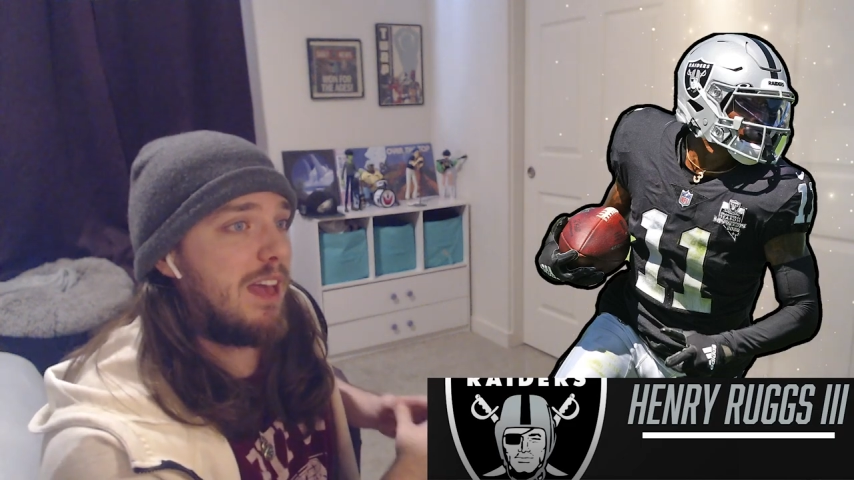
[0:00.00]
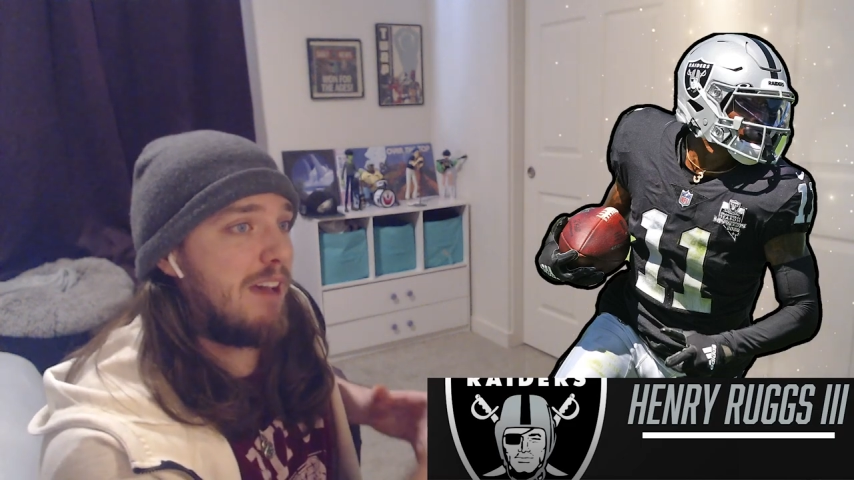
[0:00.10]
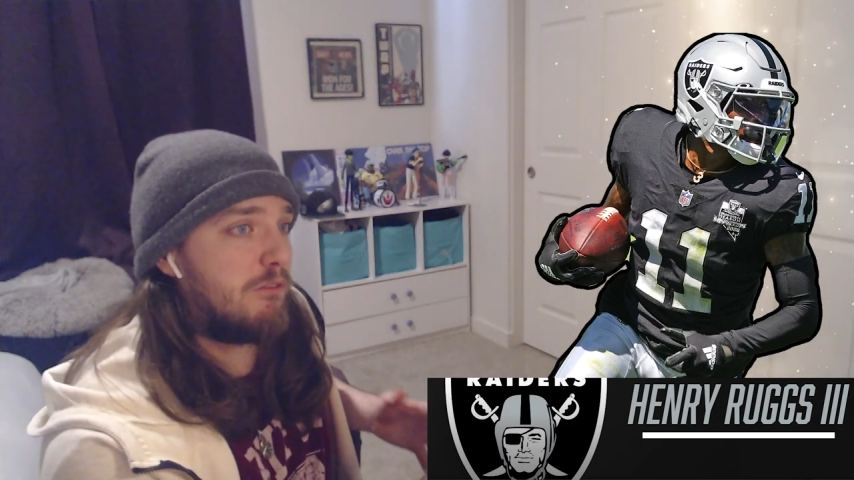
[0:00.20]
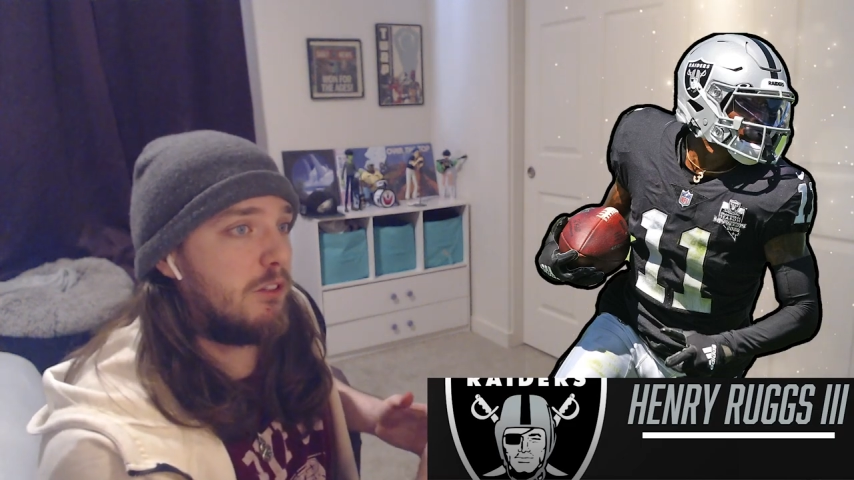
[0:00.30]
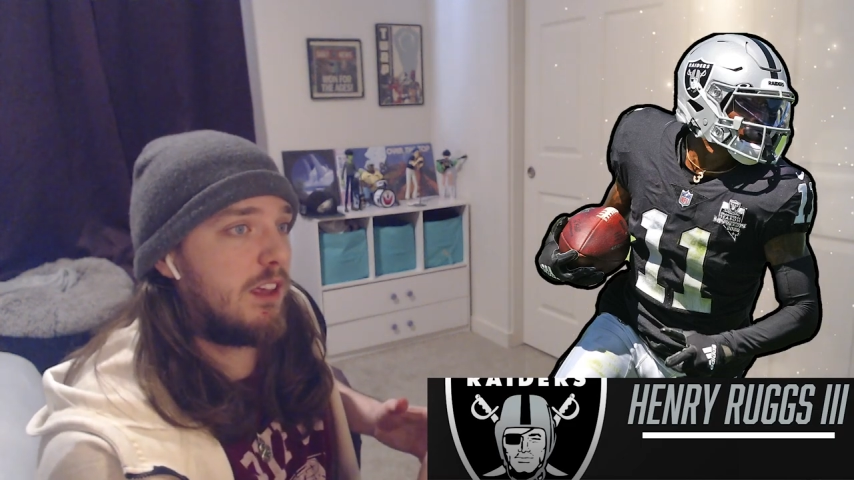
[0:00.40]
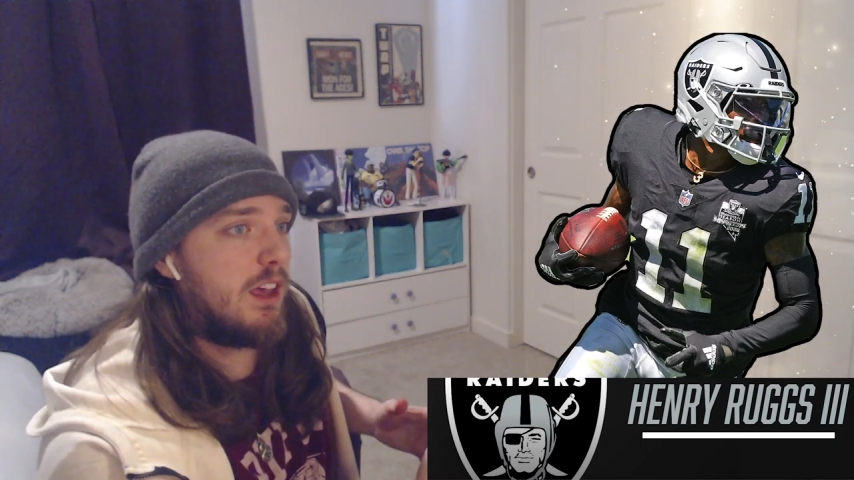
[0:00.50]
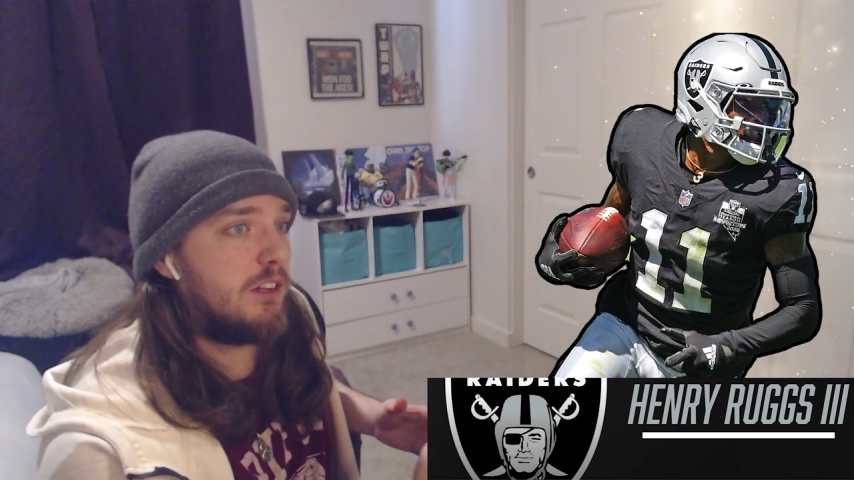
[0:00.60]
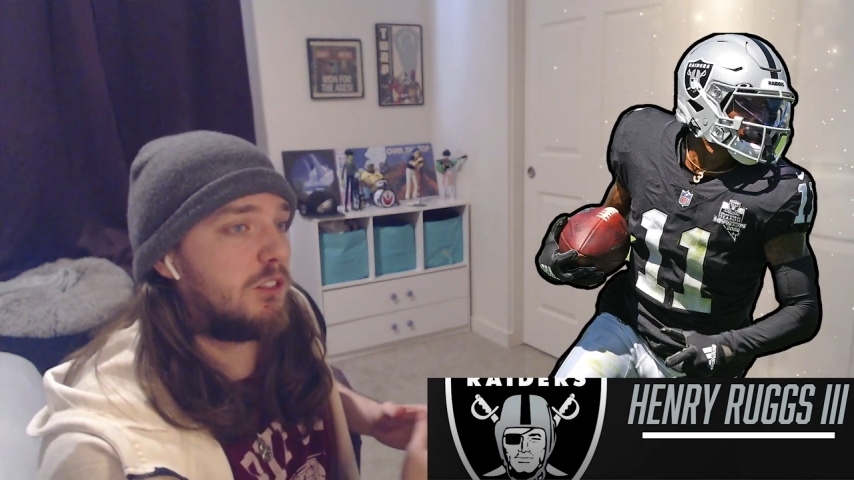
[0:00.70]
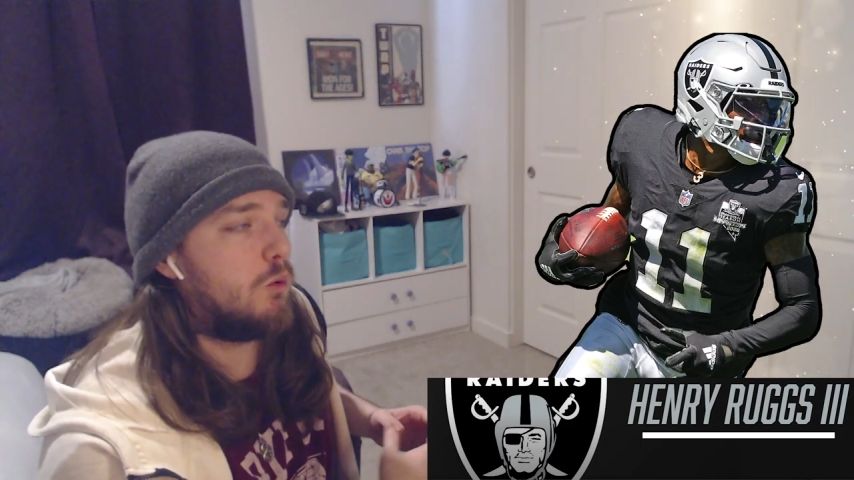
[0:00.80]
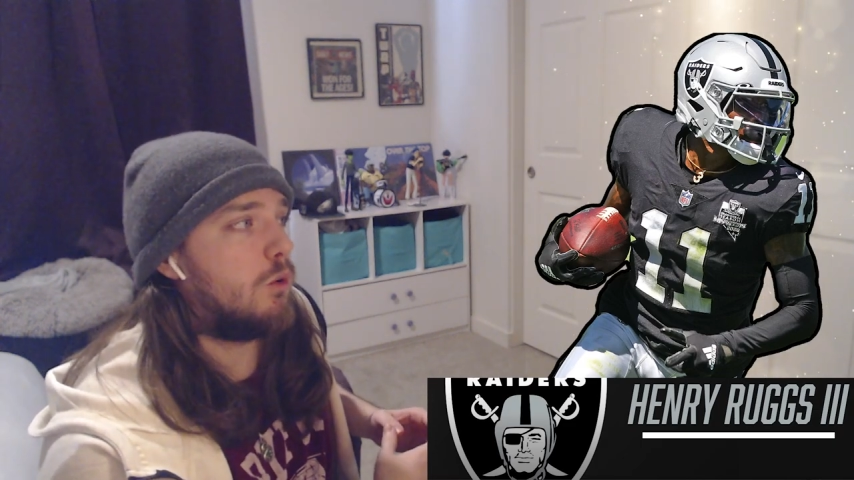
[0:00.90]
after the
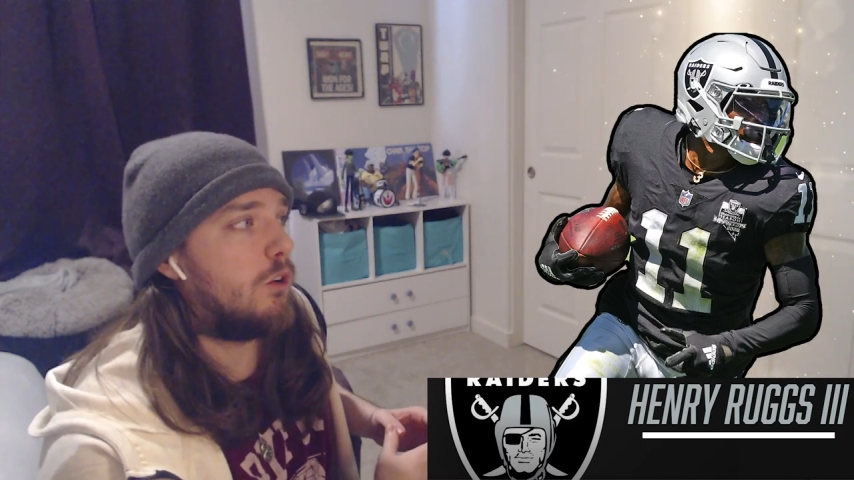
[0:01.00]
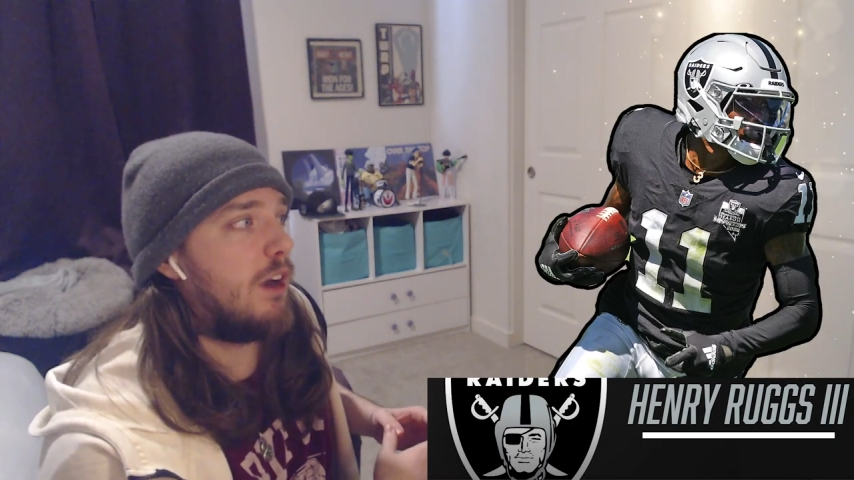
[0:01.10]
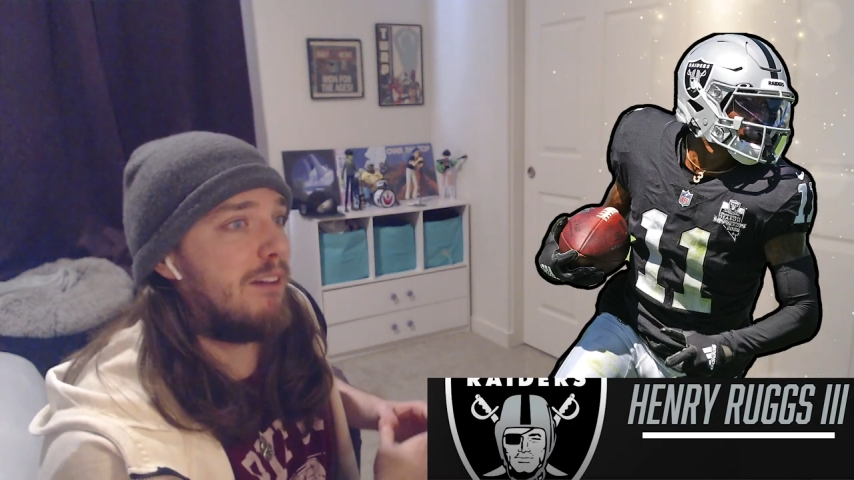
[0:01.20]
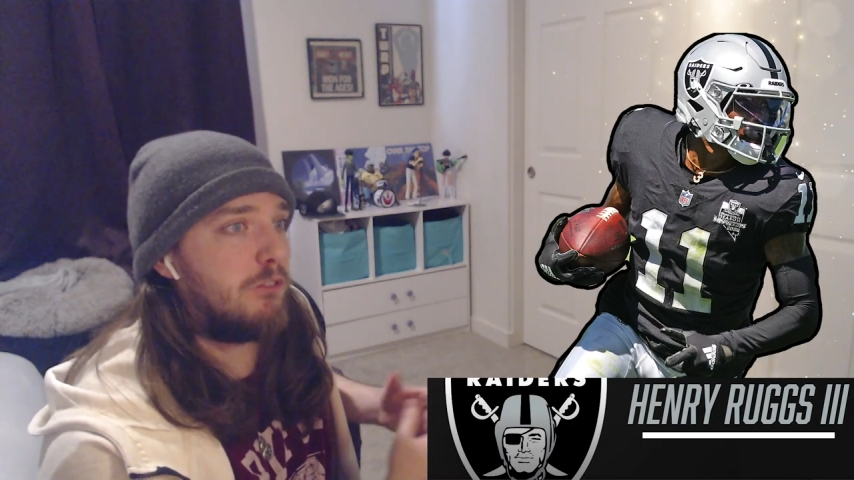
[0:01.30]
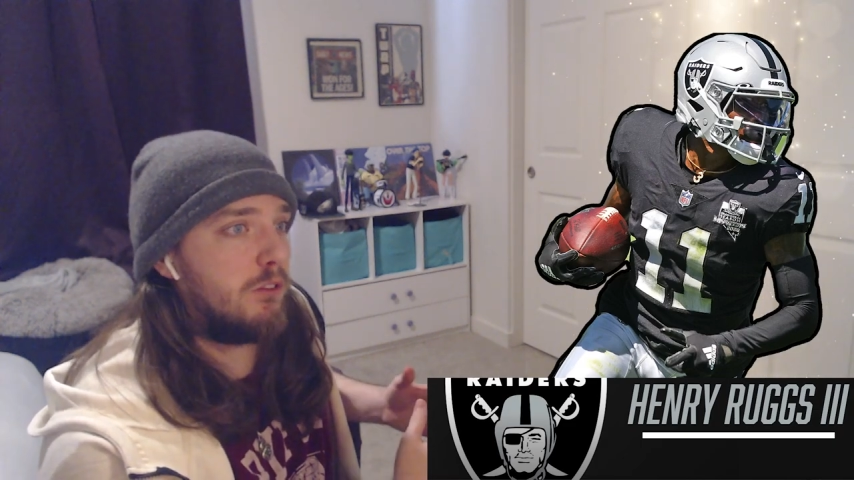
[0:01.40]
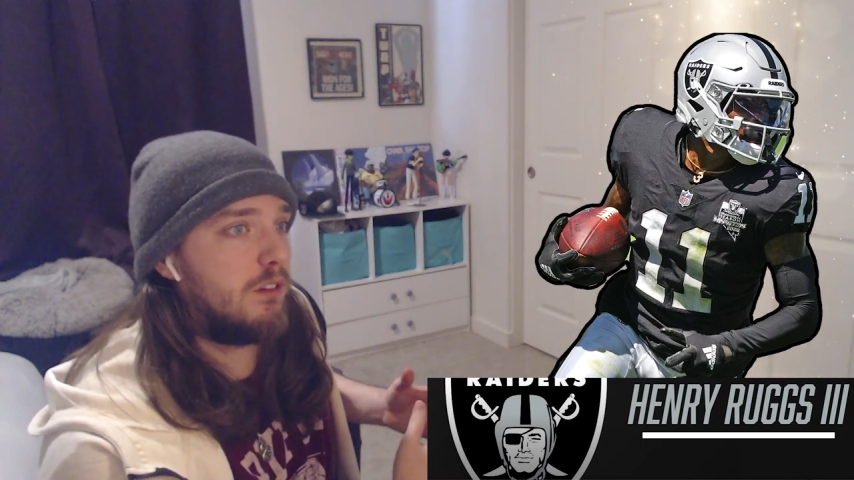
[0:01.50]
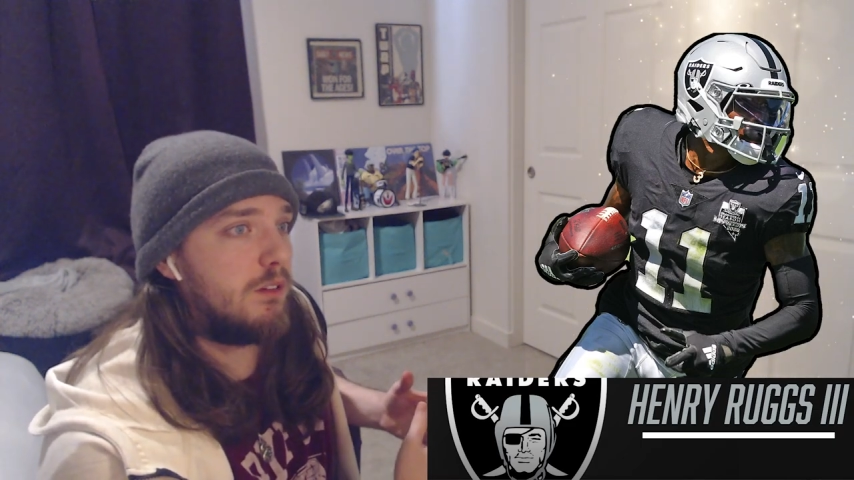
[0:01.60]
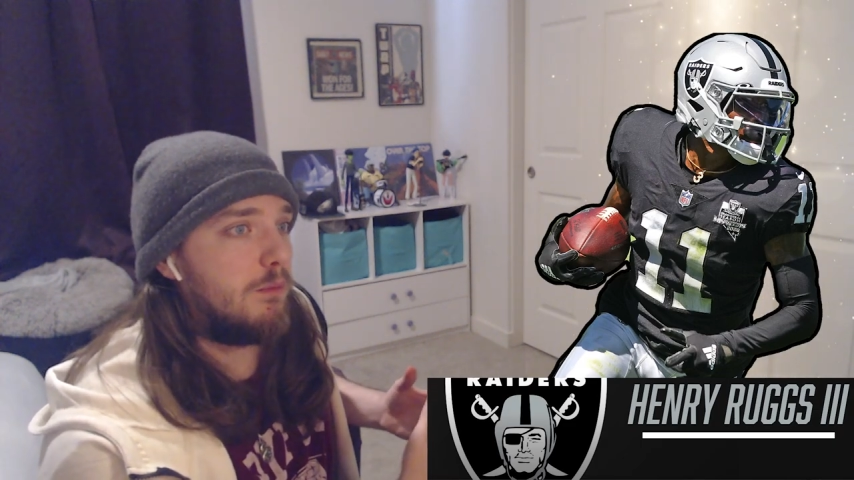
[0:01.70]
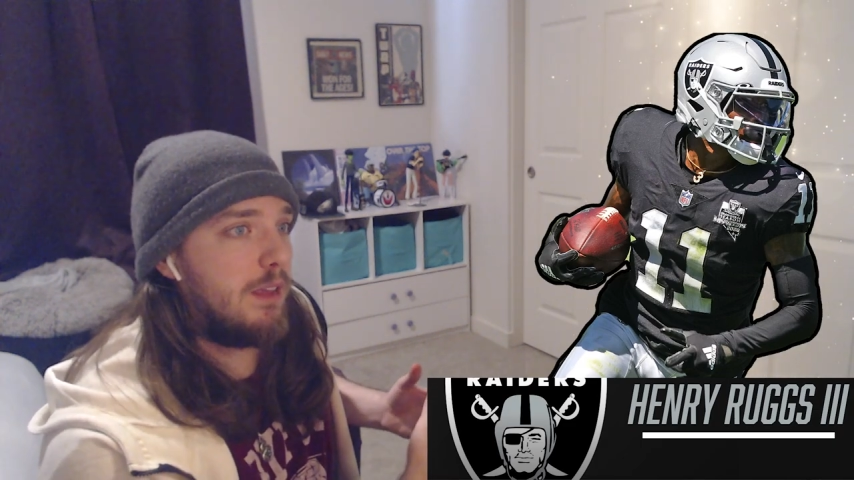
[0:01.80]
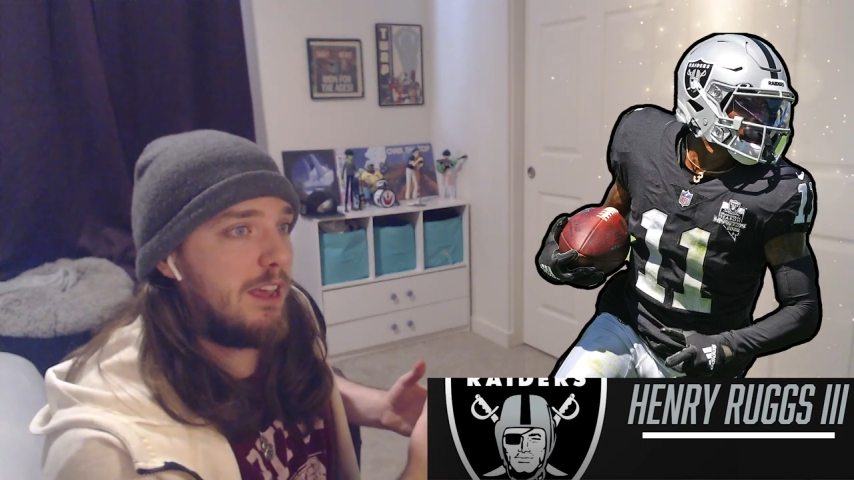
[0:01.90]
catch or after
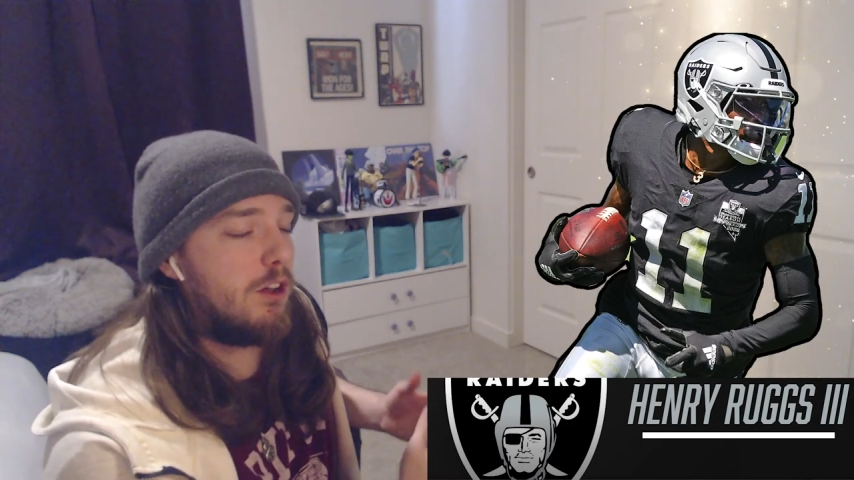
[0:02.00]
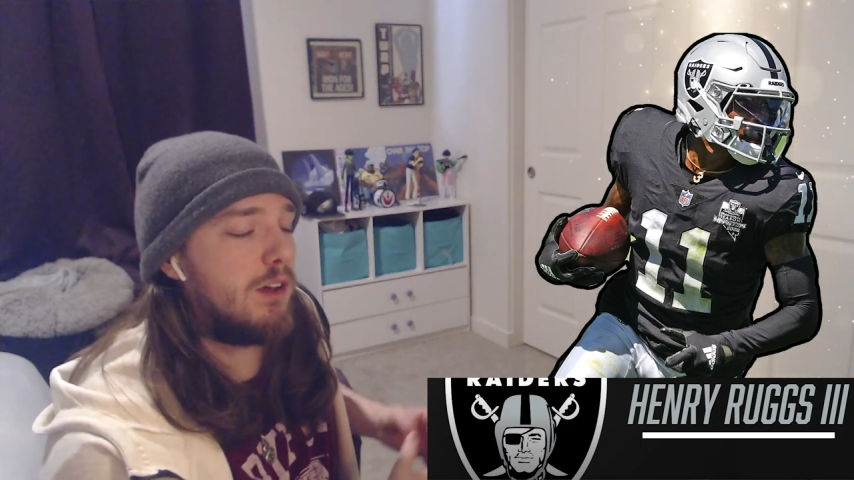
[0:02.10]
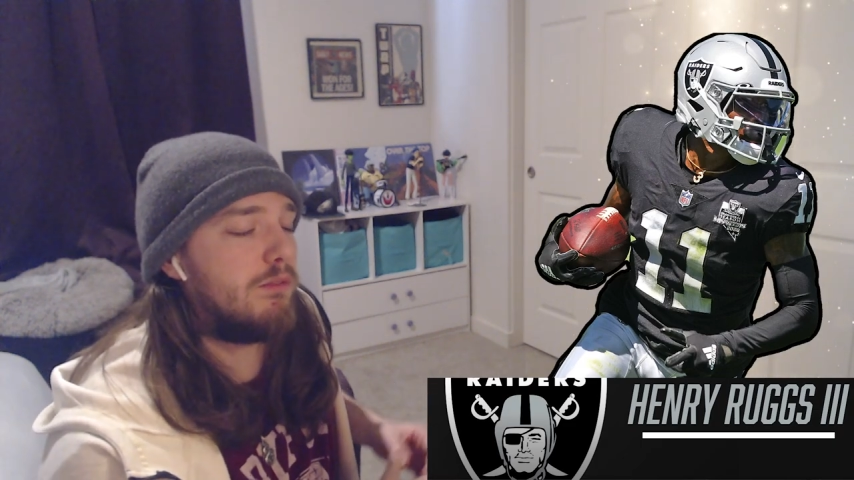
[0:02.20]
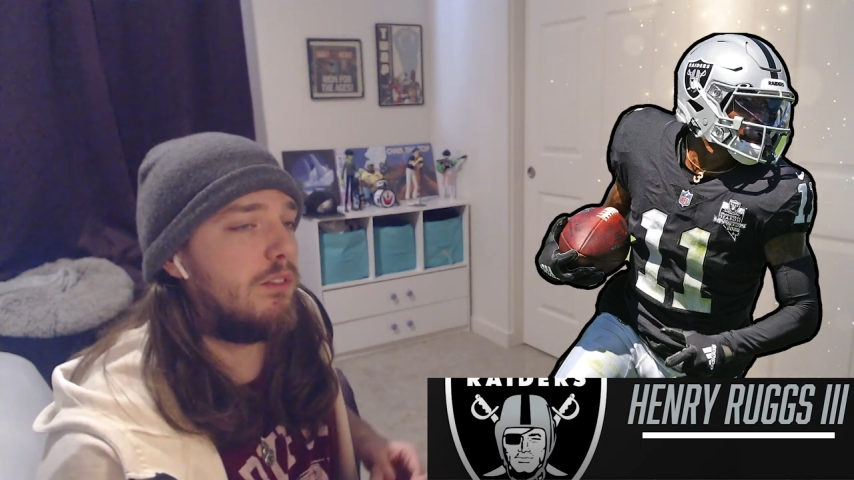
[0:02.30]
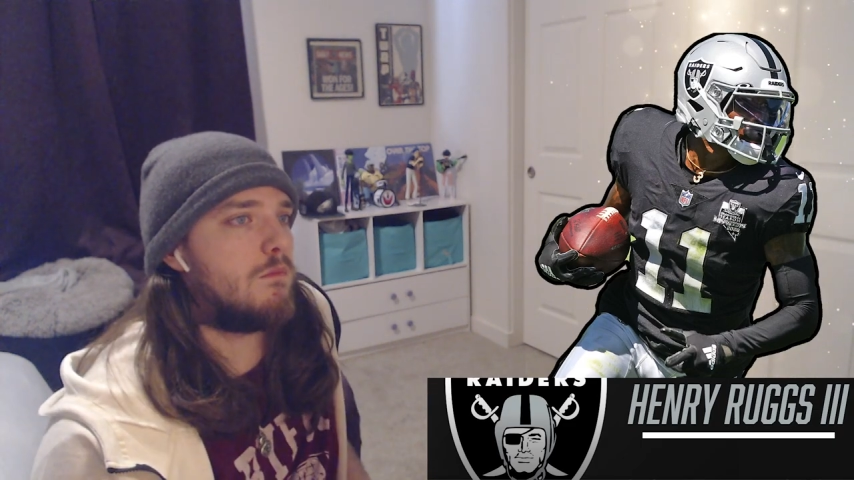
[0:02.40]
the handoff.